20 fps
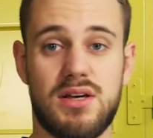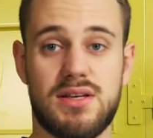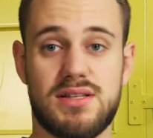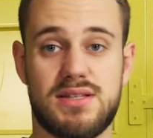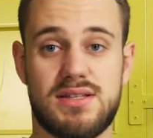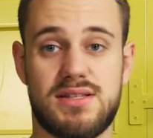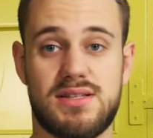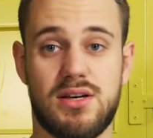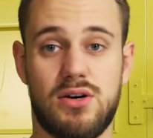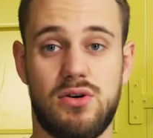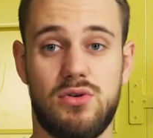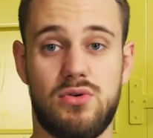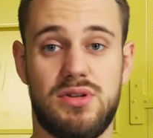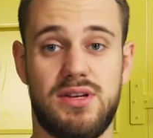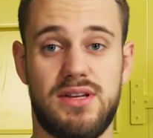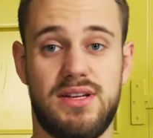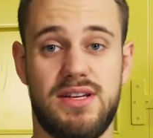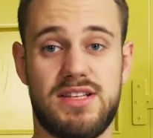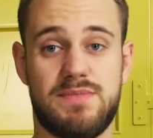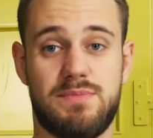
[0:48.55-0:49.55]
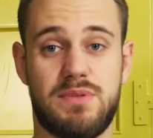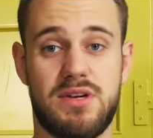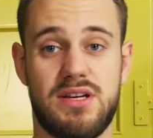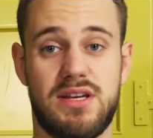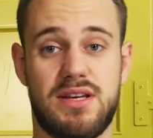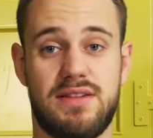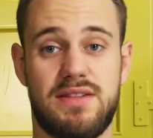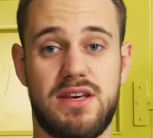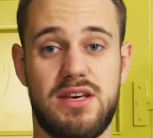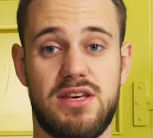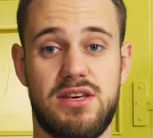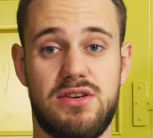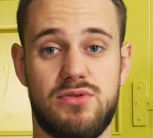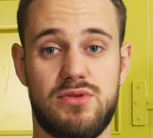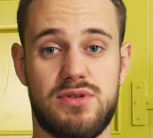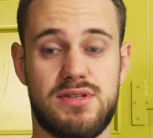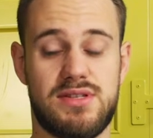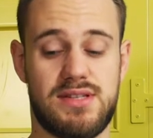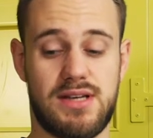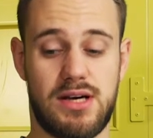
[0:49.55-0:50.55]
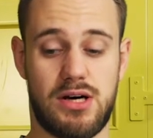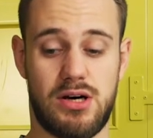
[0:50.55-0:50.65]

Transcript: So the display that they used